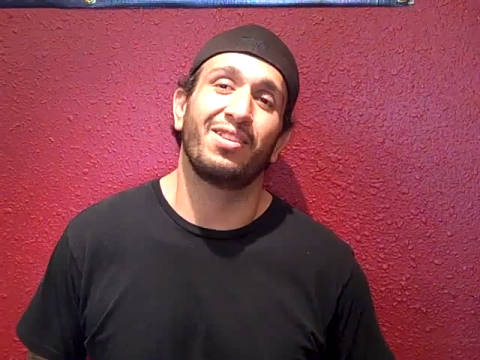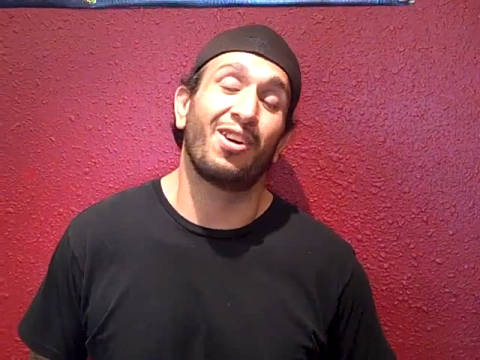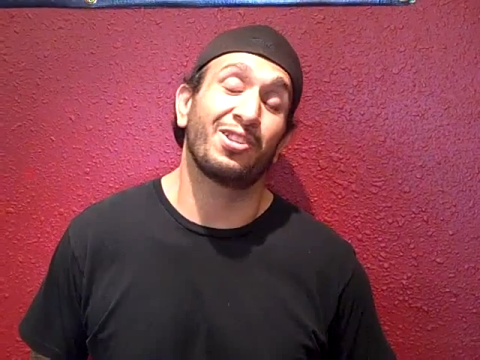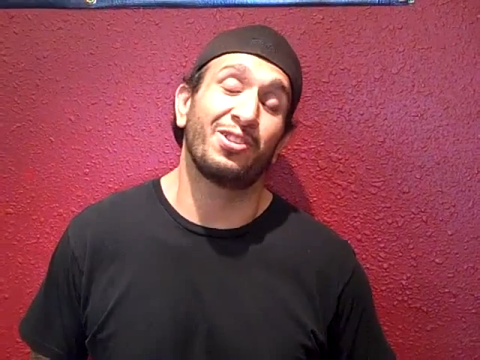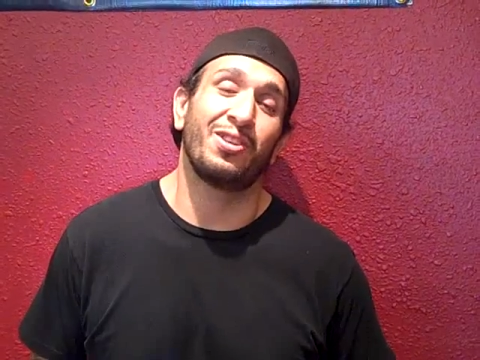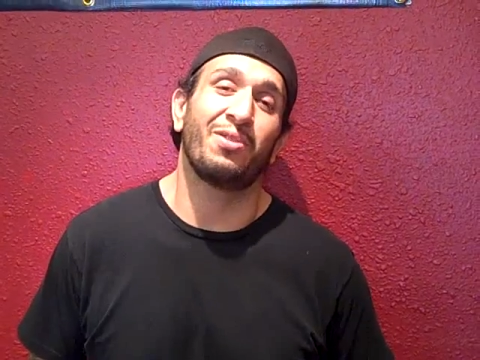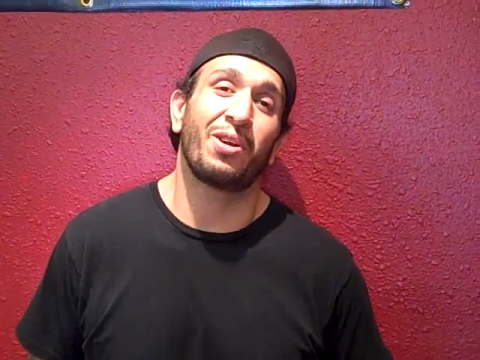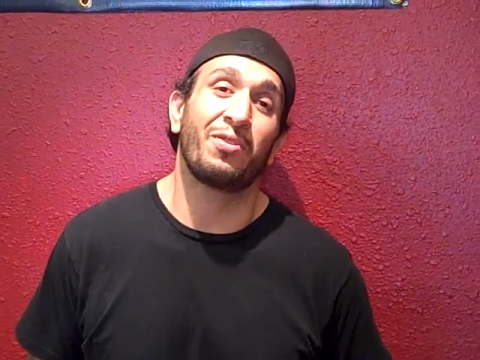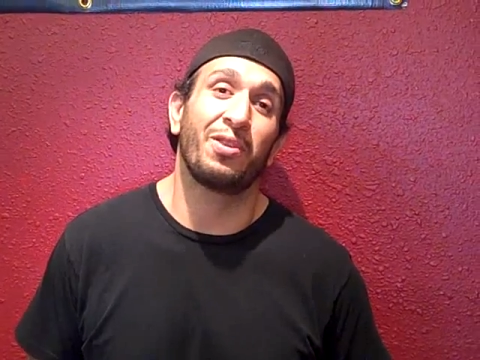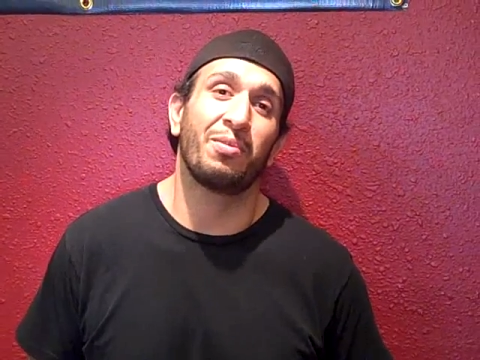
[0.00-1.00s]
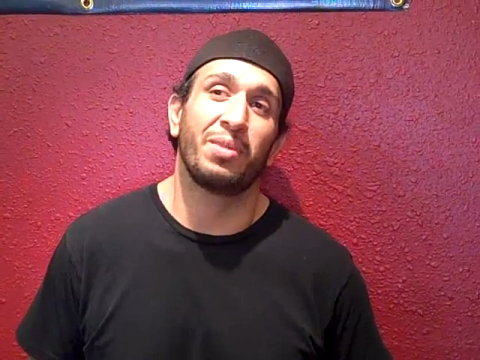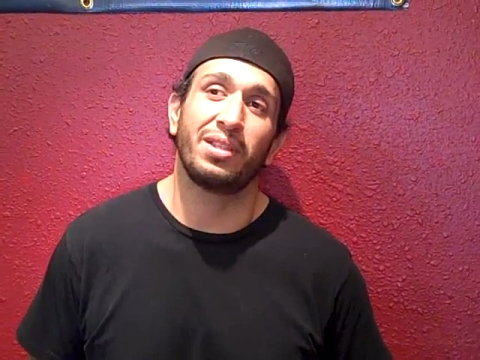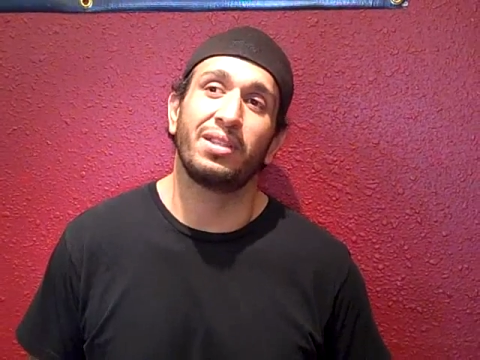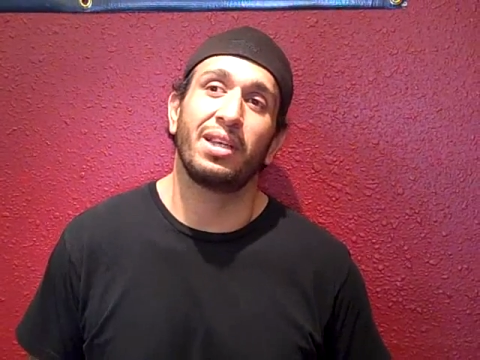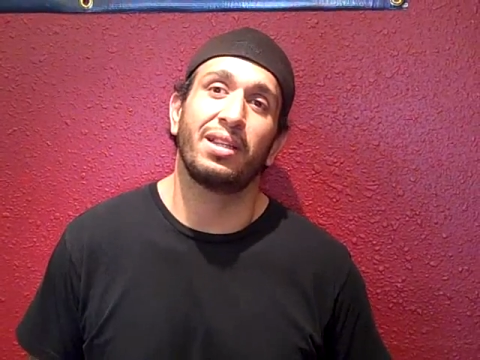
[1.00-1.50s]
you know, also I work for them, but
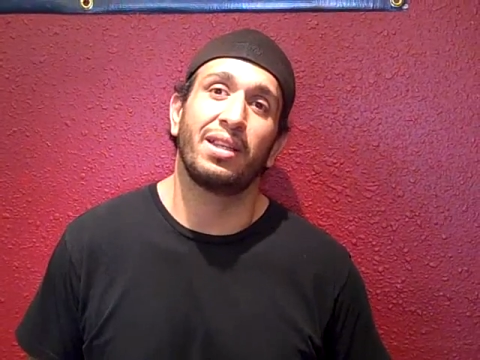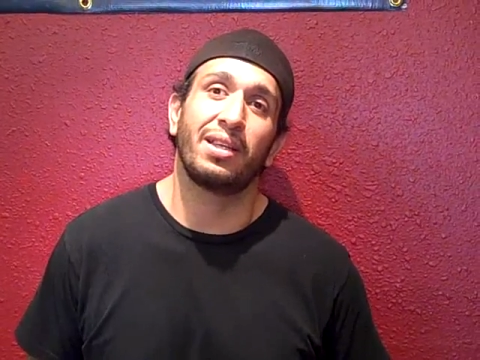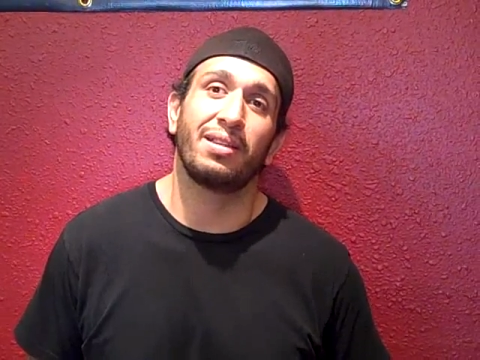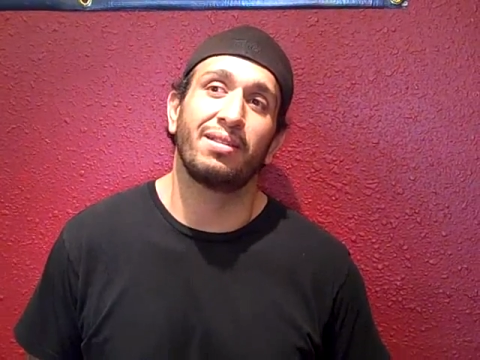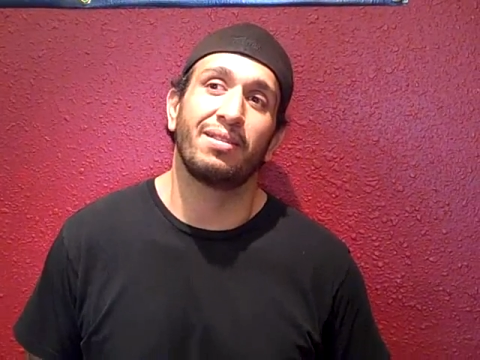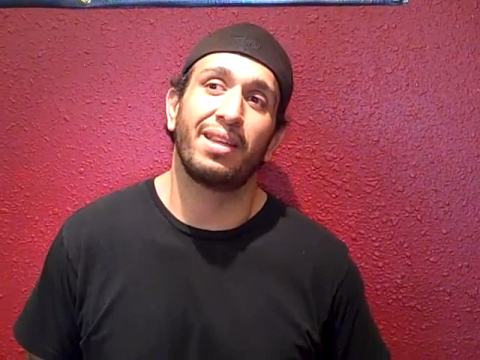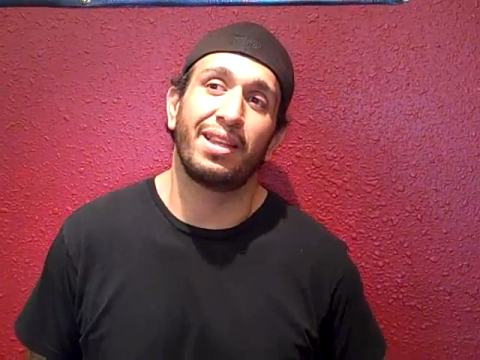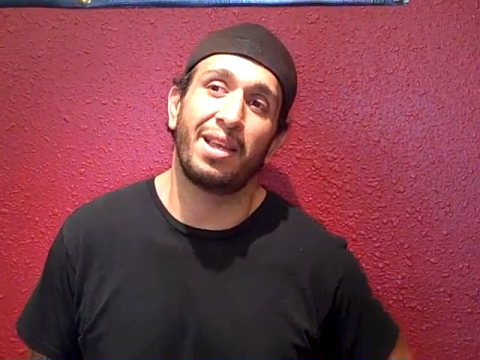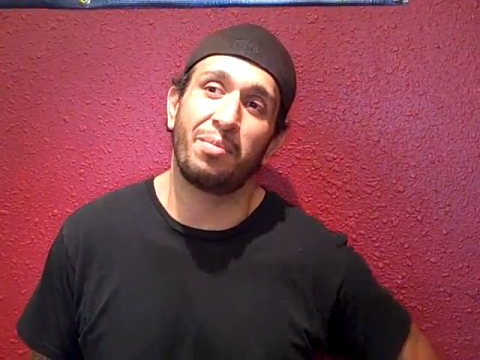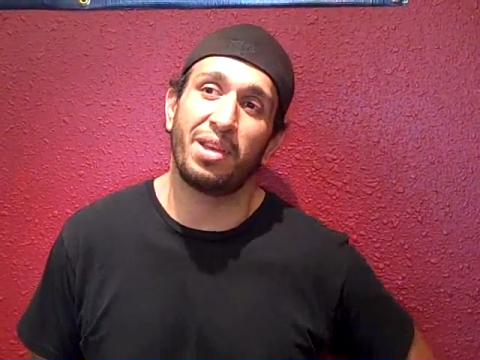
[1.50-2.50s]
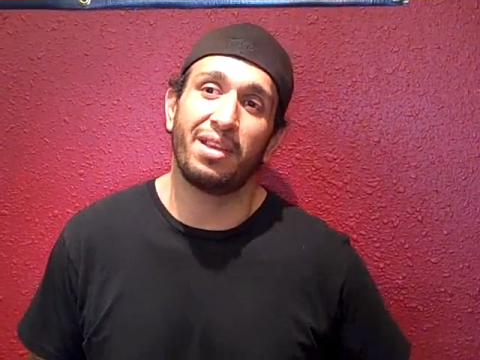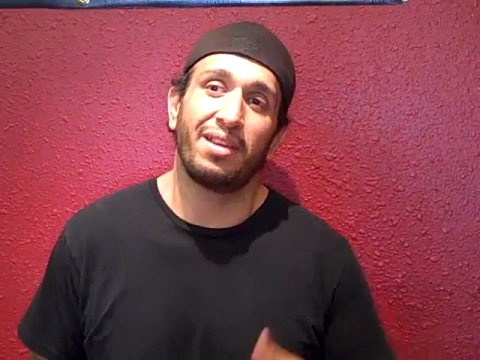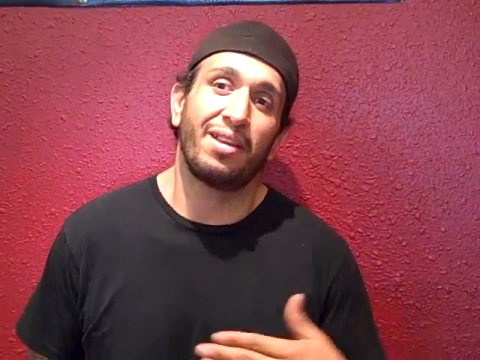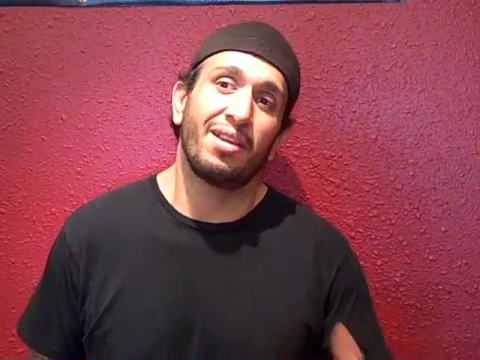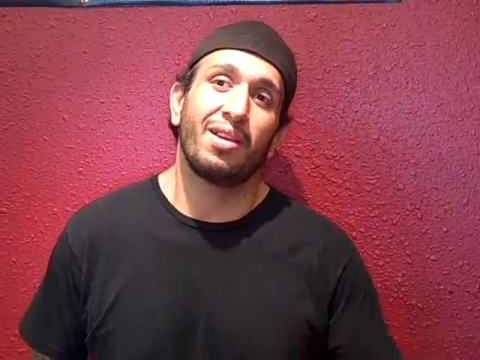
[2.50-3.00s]
they let me,
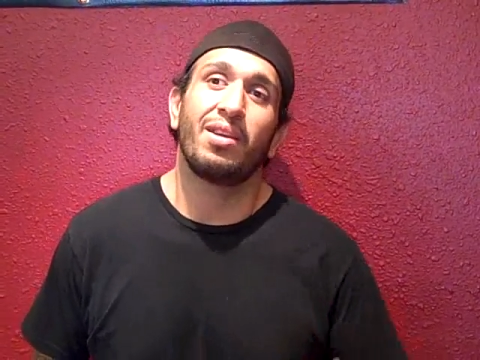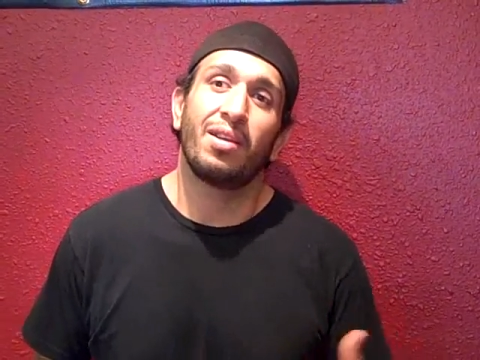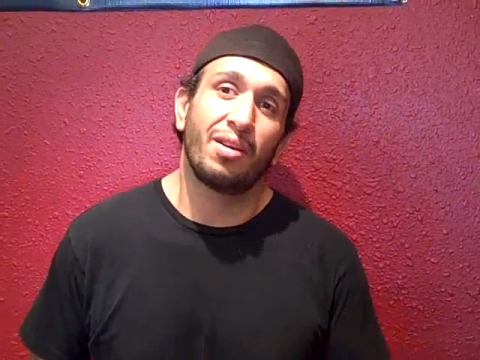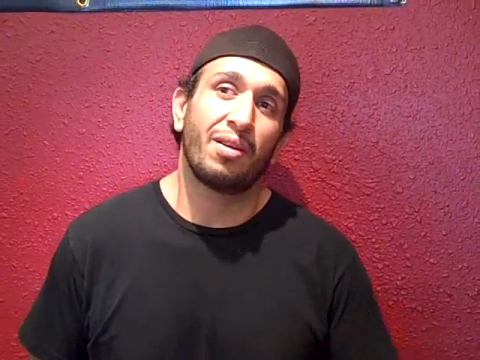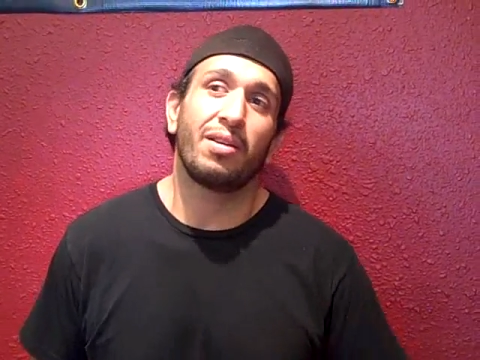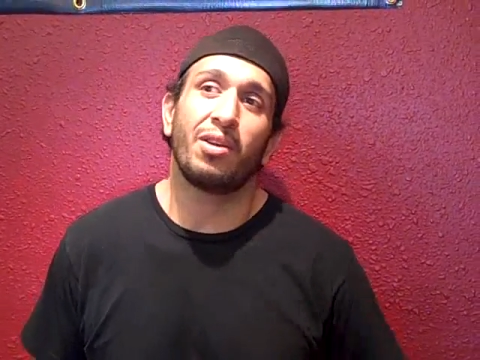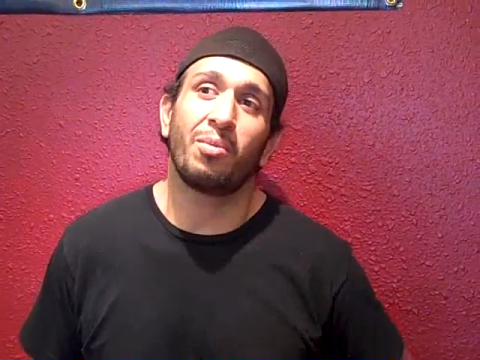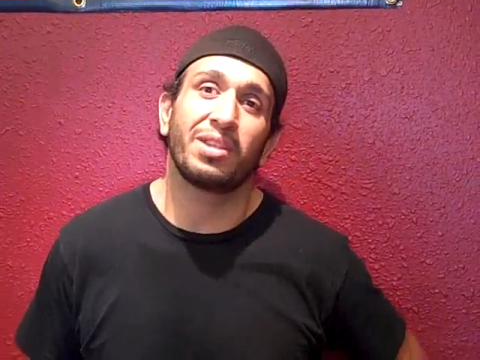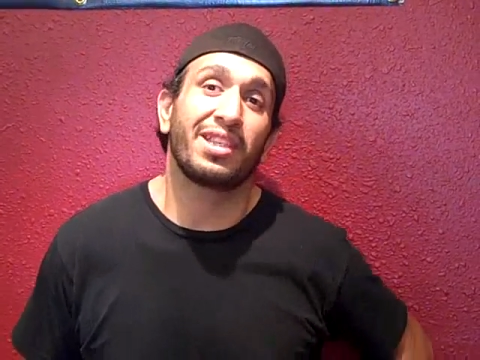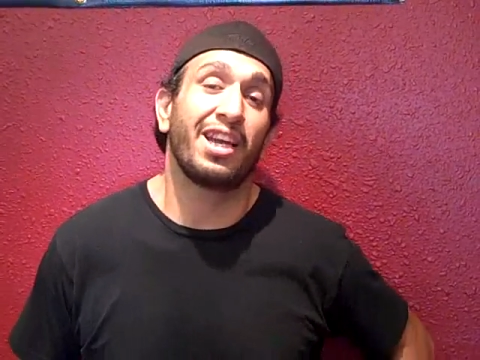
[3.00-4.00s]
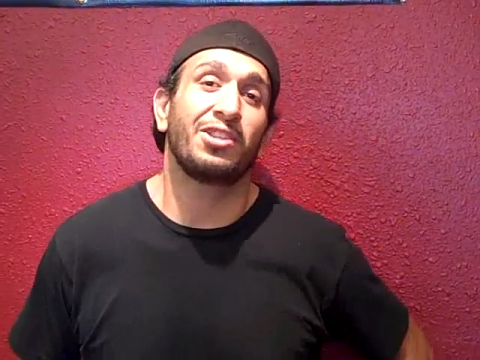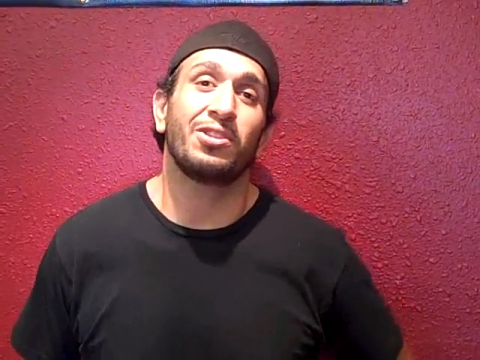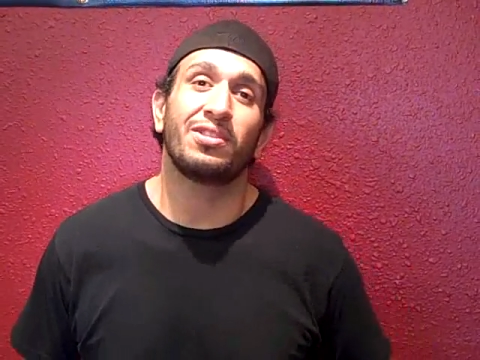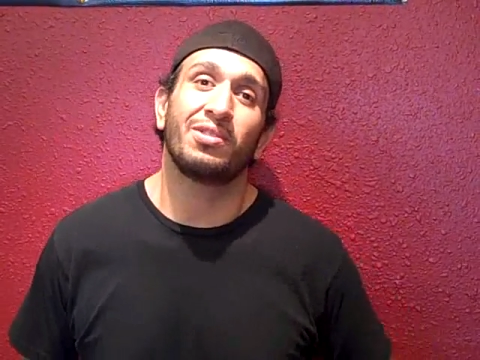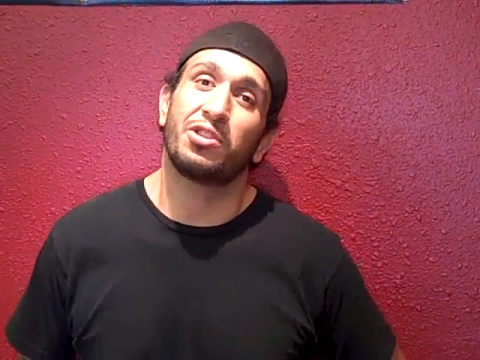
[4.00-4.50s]
you know, my
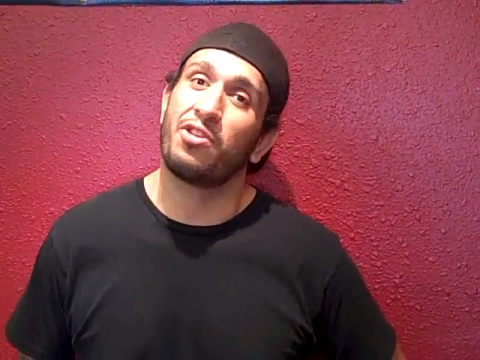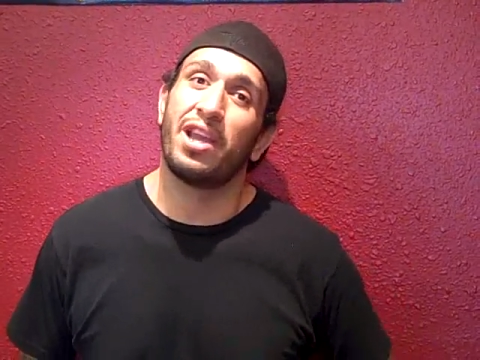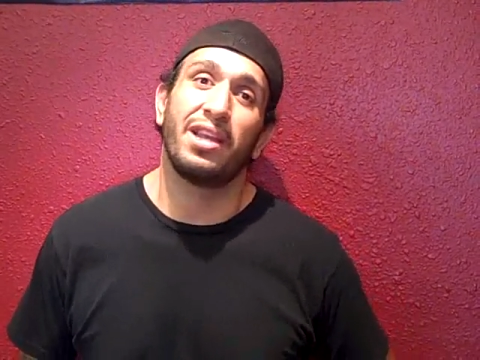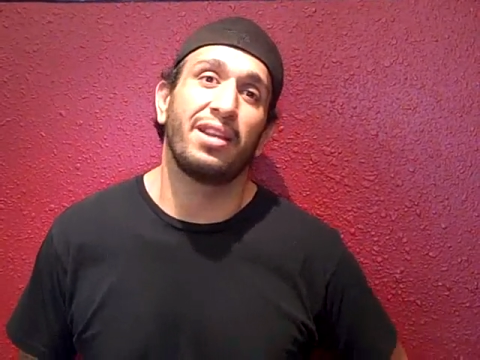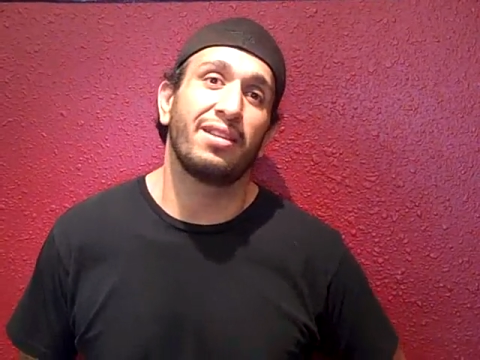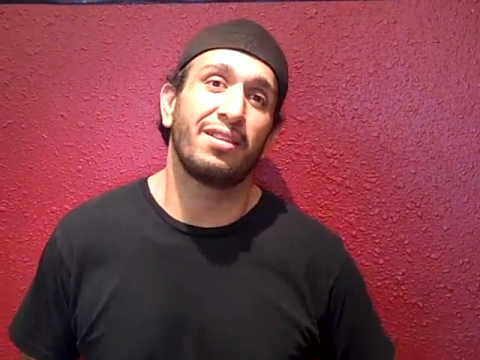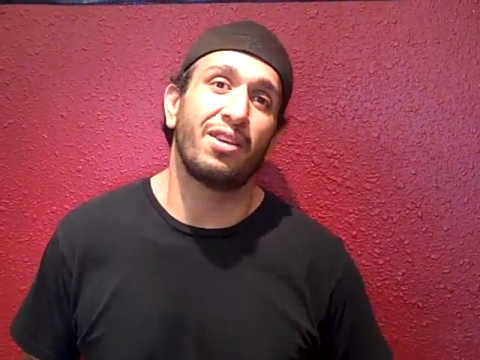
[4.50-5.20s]
schedule of training.